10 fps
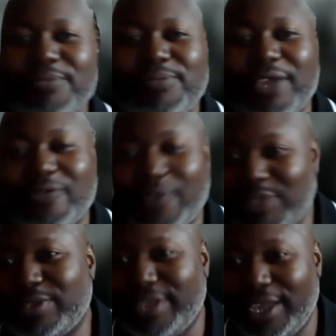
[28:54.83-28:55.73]
being friends
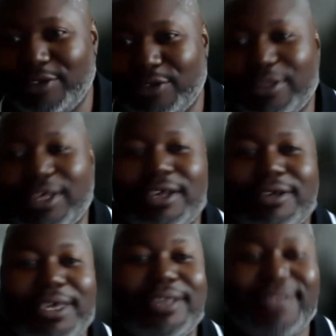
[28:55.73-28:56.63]
with Daniel,
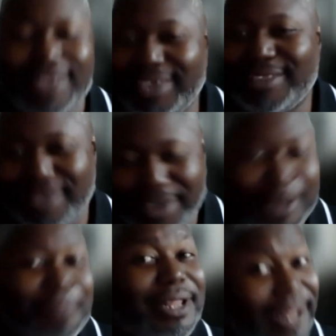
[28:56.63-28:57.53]
he took
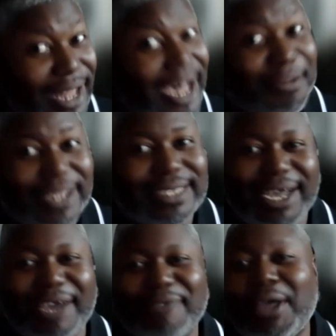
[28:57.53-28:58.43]
up a lot of my
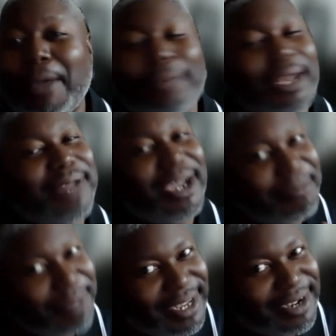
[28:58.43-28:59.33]
time, but I'm not
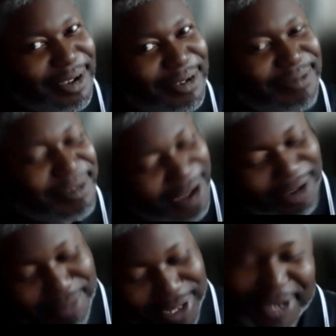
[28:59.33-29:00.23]
complaining though. I'm not
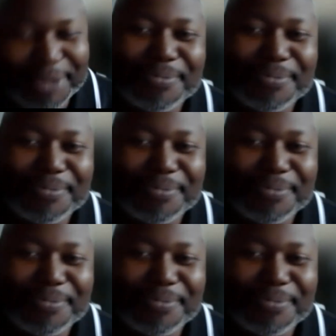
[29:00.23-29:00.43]
complaining.